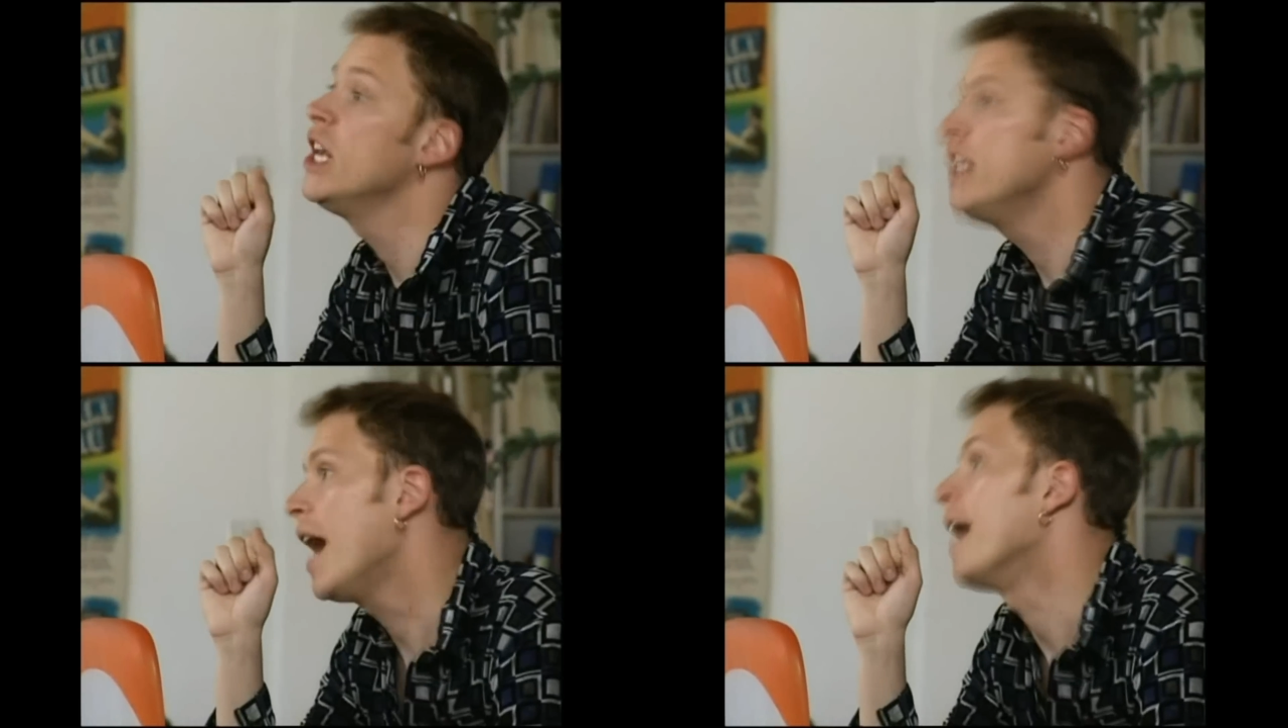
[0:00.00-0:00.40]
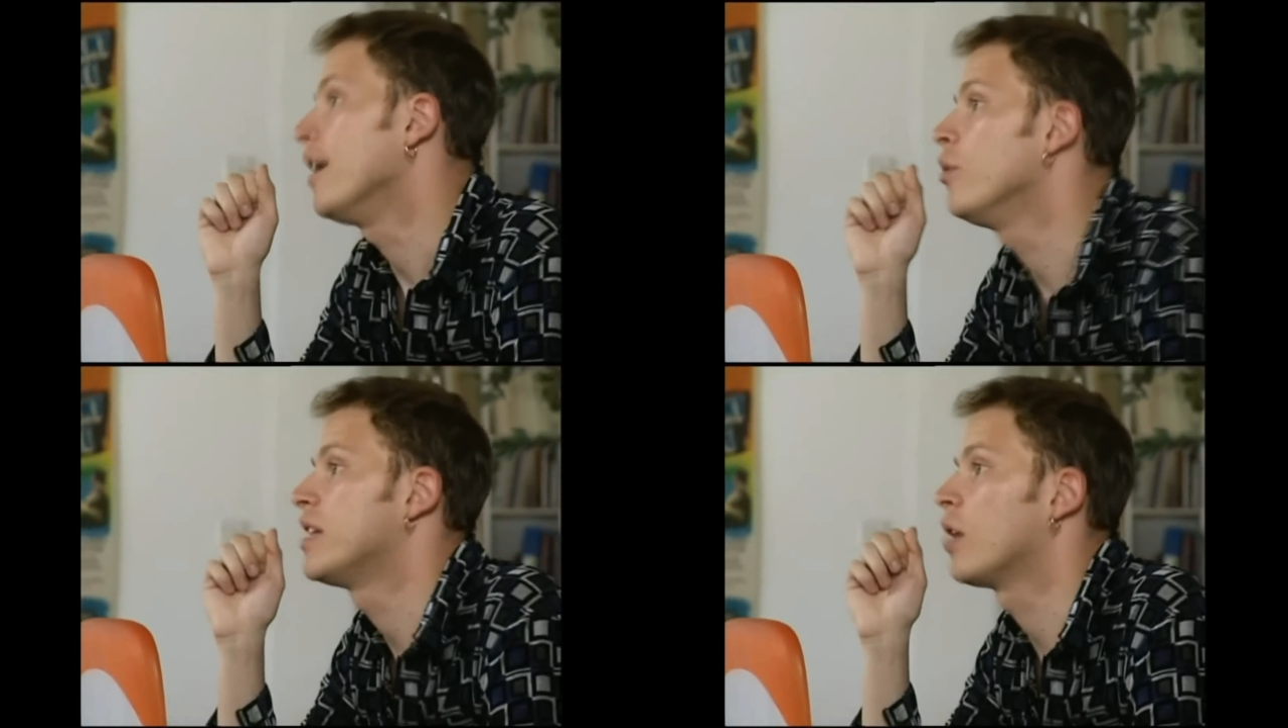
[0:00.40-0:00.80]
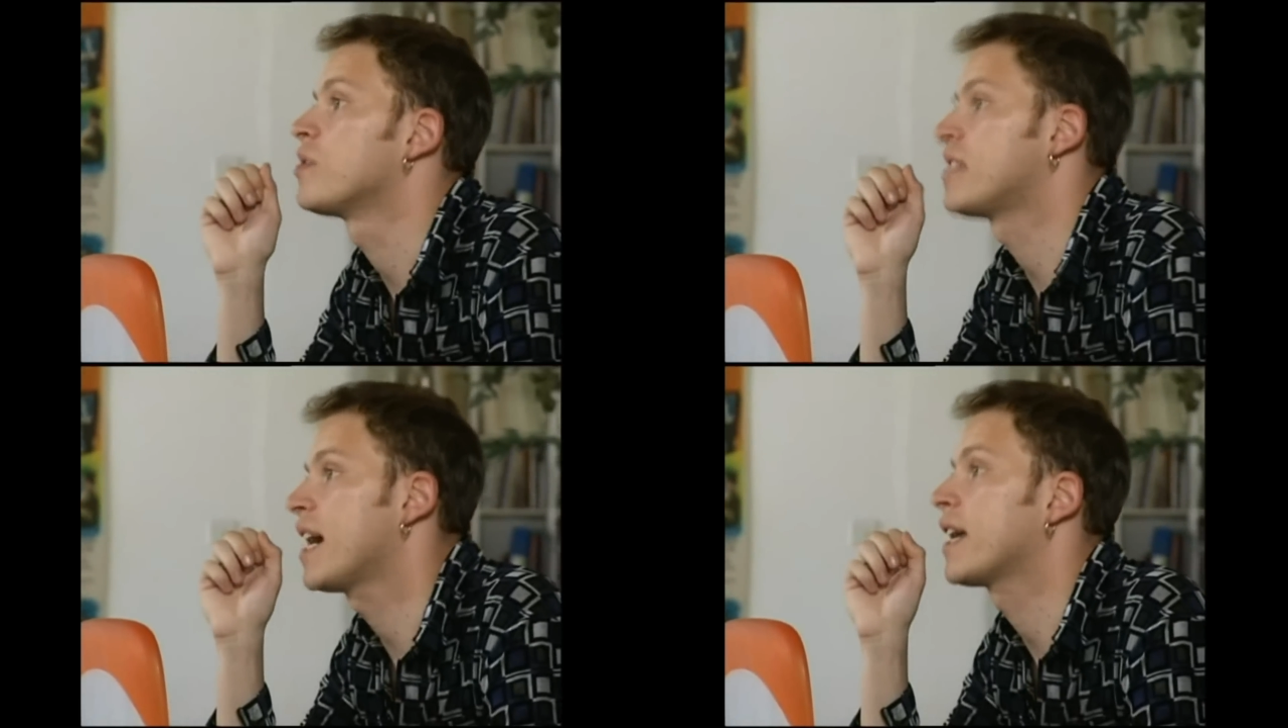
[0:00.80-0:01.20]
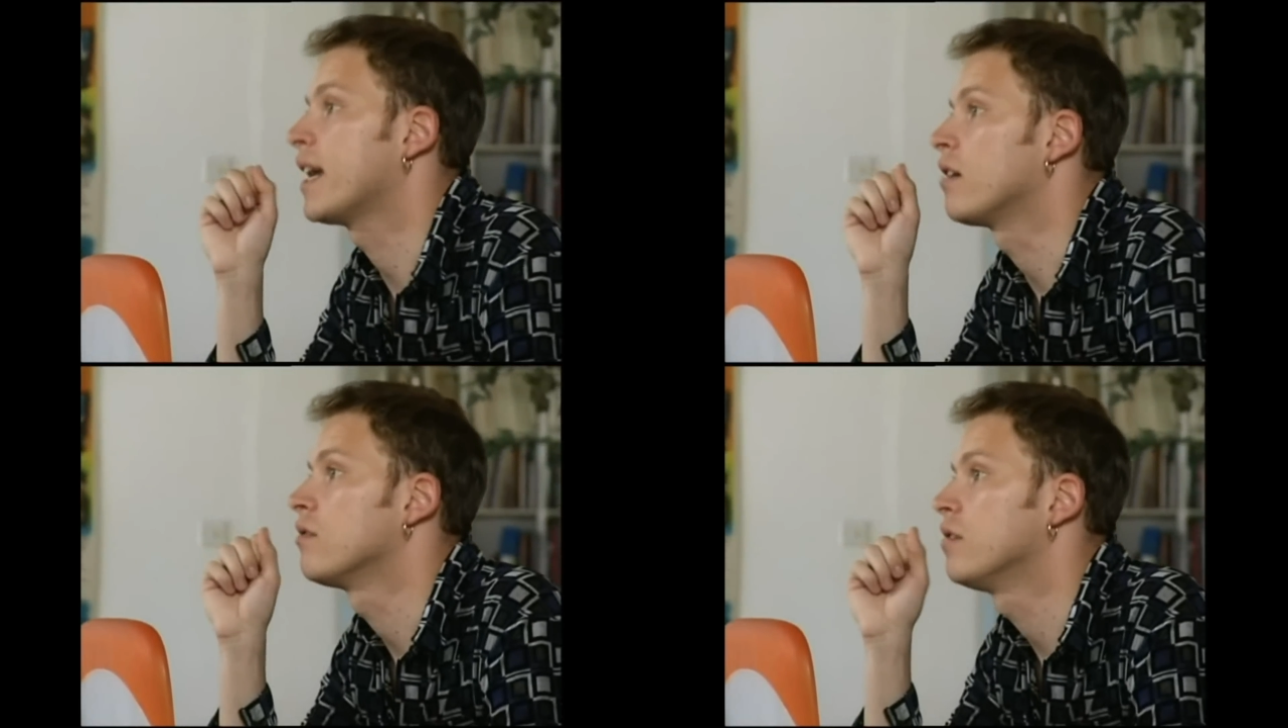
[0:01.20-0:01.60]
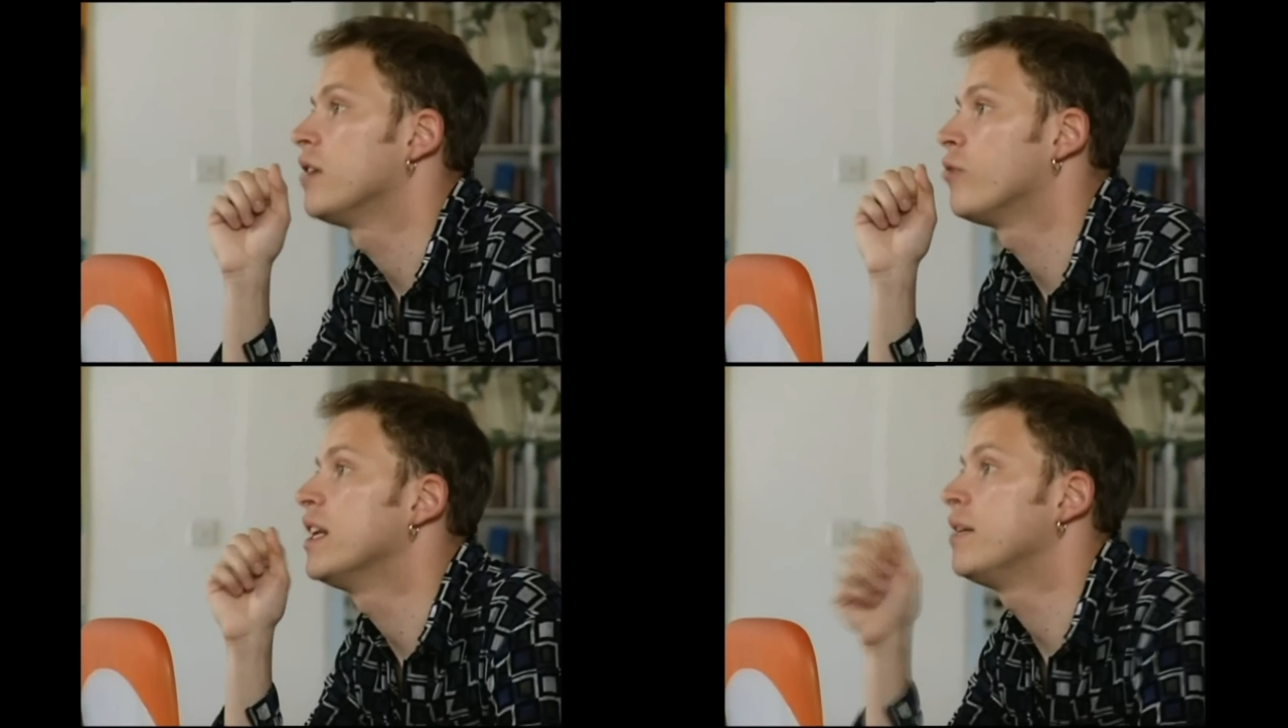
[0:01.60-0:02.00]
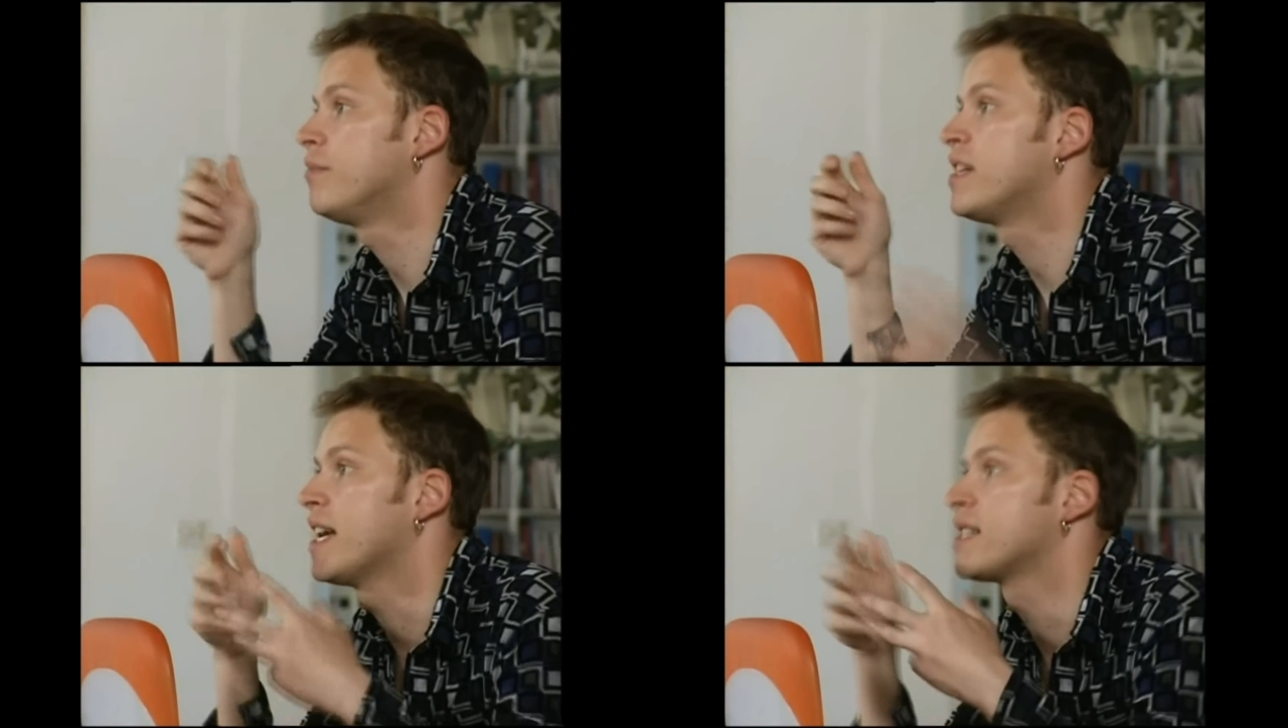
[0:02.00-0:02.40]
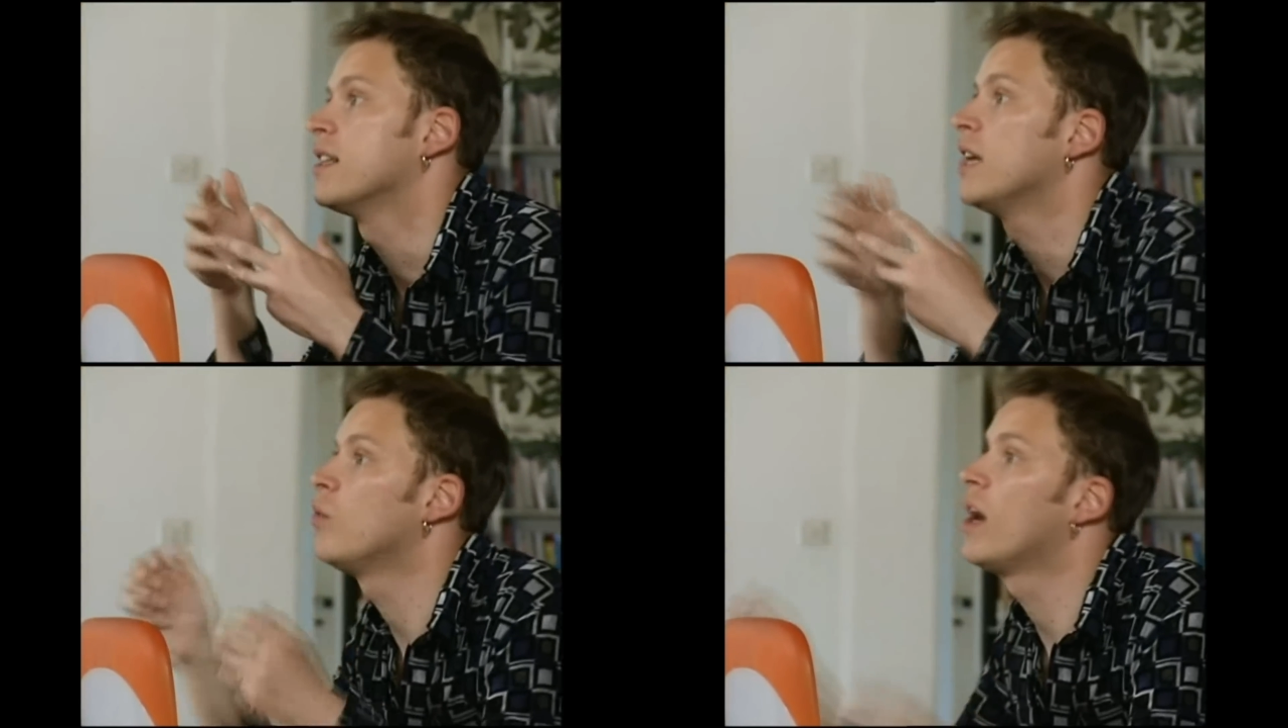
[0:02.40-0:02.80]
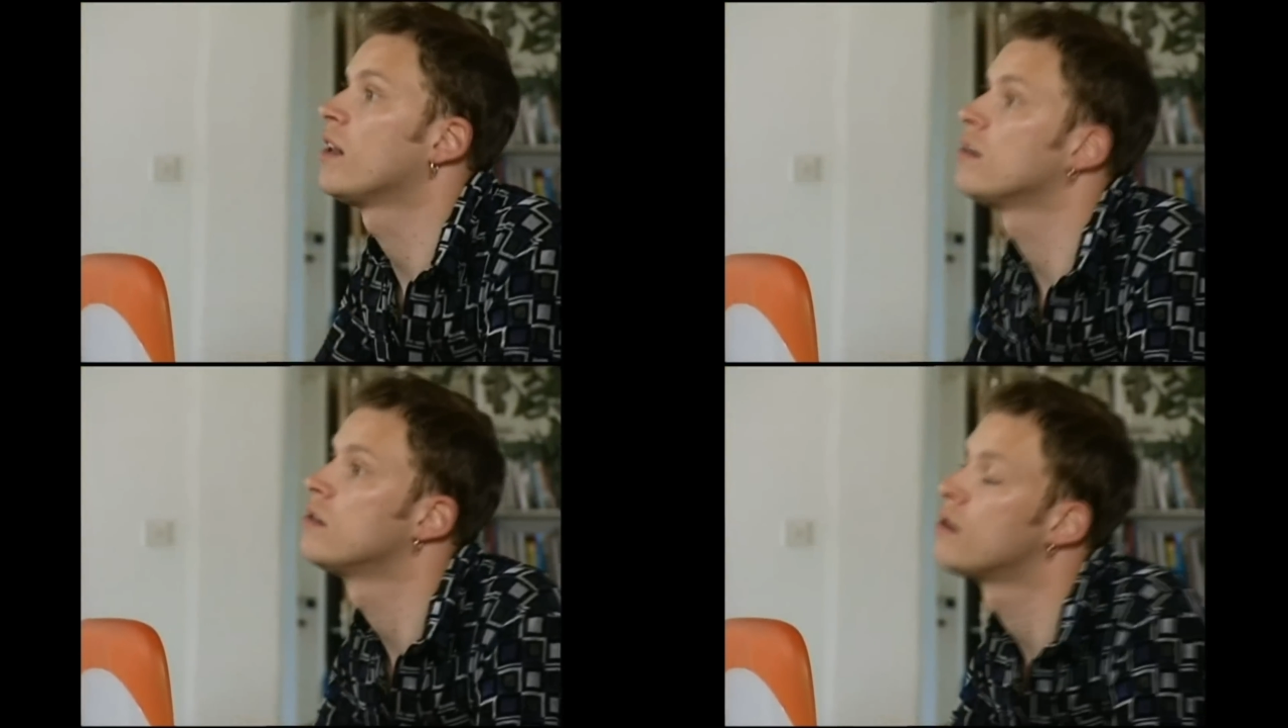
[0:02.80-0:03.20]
Yeah, it would help stacking. They'd really tessellate well.